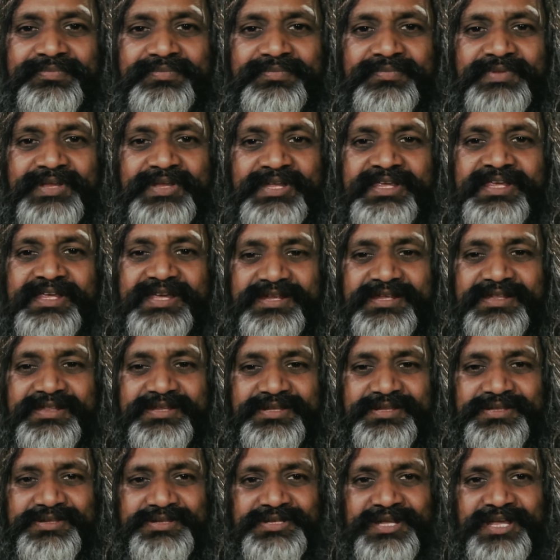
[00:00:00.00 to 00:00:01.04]
Here in
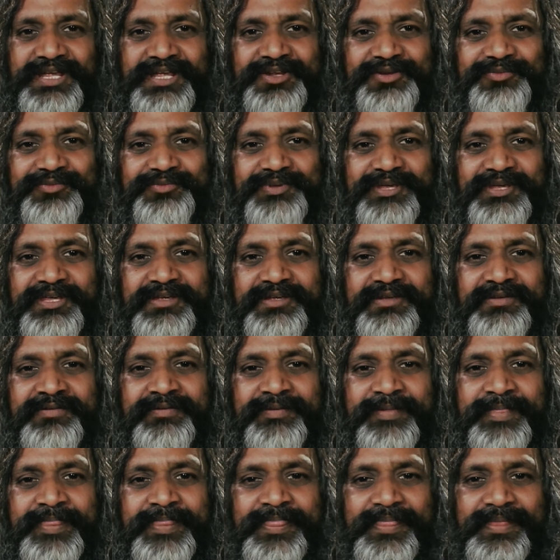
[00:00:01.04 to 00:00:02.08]
this state of being,
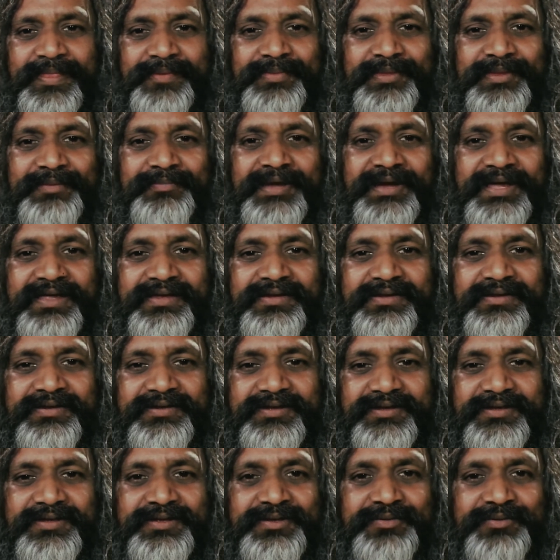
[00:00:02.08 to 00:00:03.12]
the mind
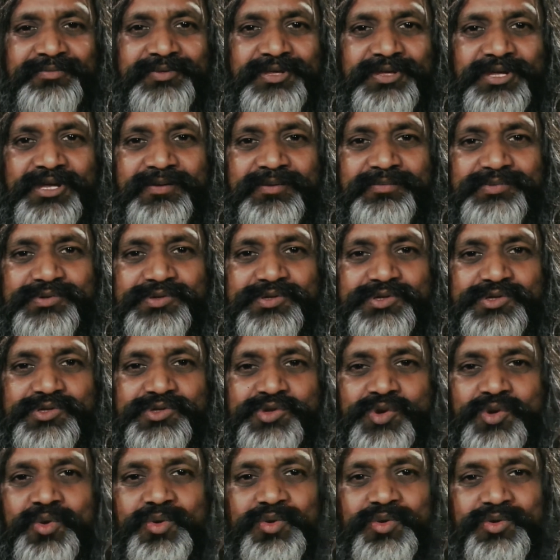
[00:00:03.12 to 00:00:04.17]
becomes
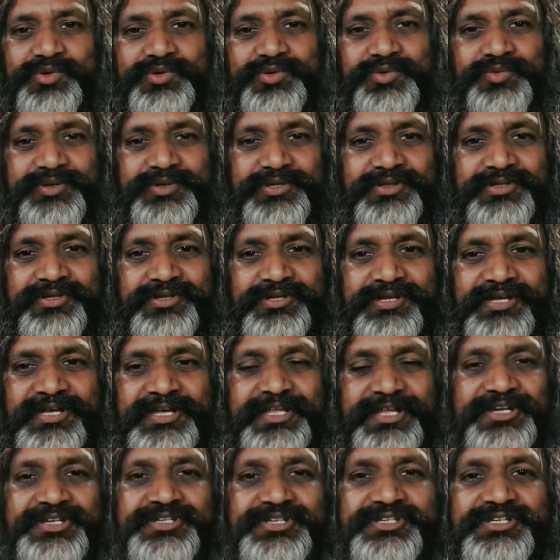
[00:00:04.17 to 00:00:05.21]
soaked with
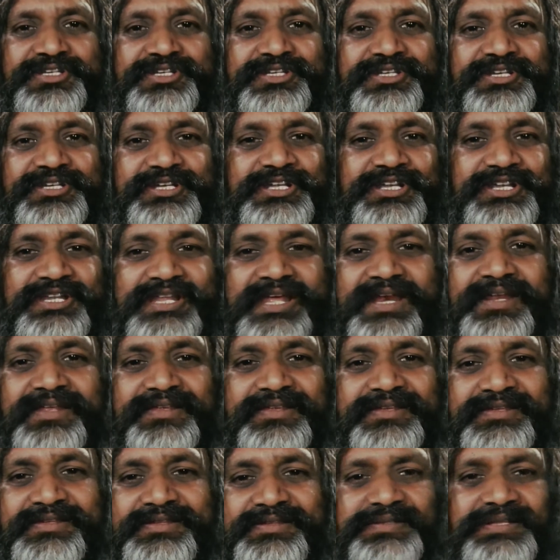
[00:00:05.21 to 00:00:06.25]
energy,
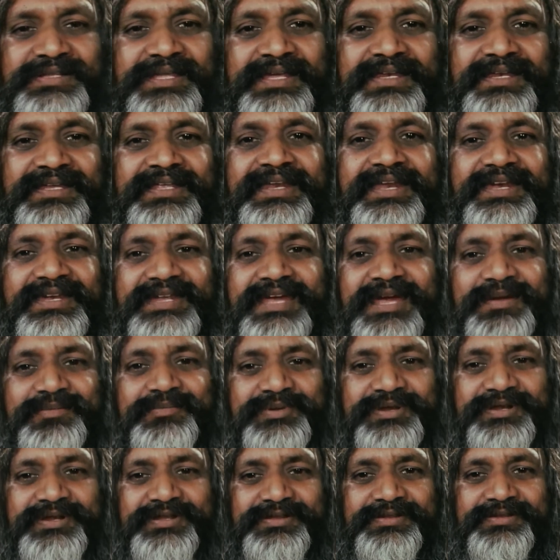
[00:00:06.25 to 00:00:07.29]
intelligence, and great
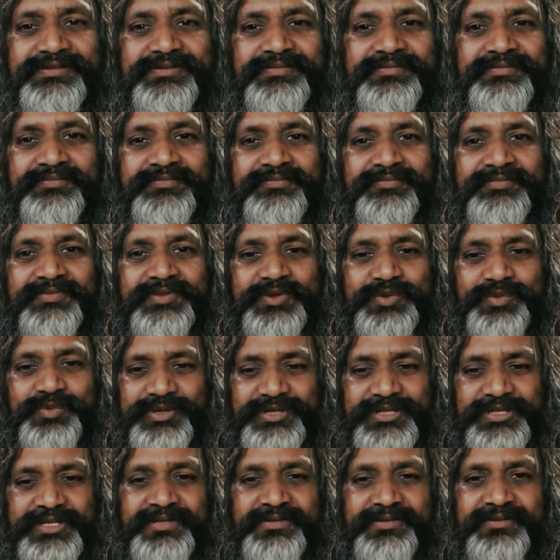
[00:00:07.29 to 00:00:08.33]
happiness.
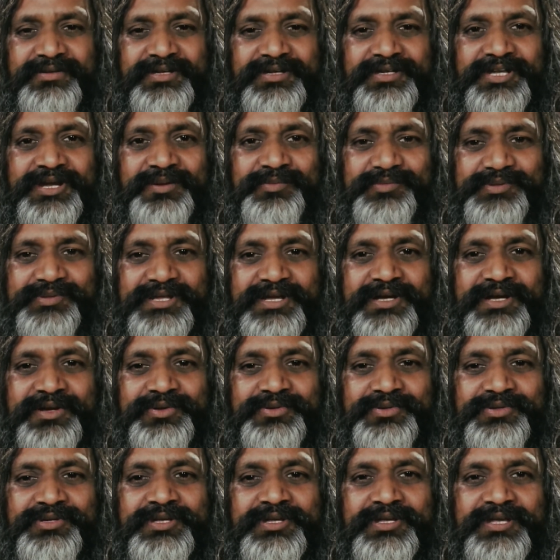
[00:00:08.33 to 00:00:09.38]
With it, it comes
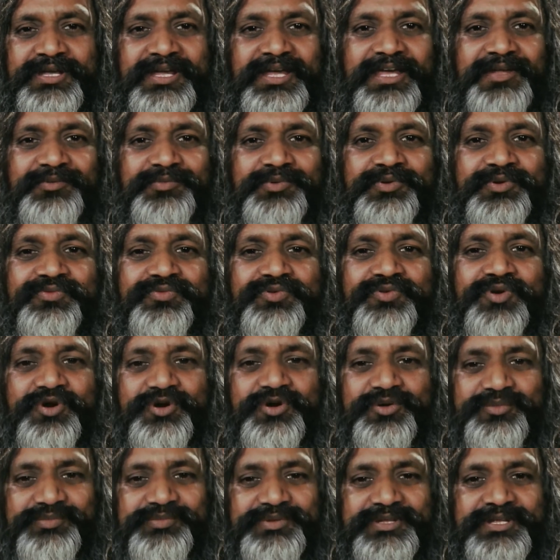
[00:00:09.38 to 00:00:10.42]
out and
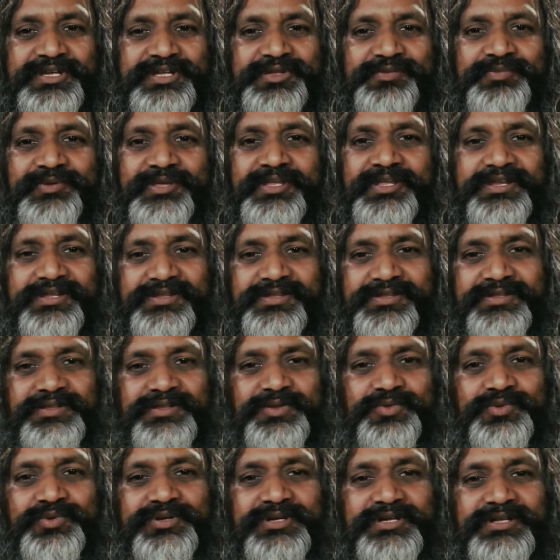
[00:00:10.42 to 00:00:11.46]
performs an experience in the
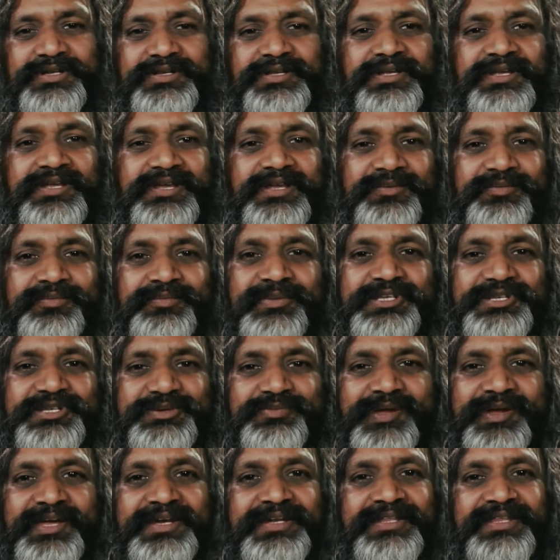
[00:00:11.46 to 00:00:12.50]
world much
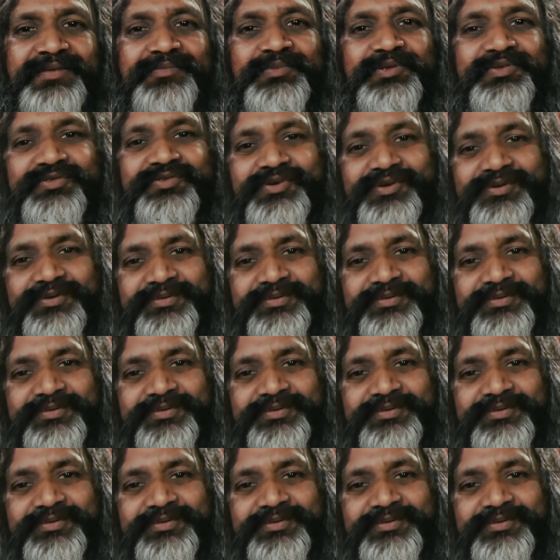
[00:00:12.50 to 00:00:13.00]
better than before.